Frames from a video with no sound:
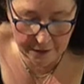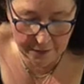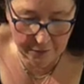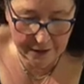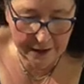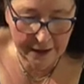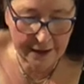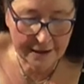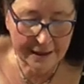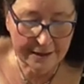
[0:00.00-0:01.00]

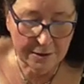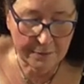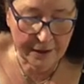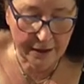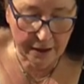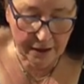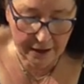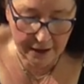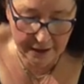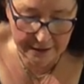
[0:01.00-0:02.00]
okay, take some air
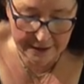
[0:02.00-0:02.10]
and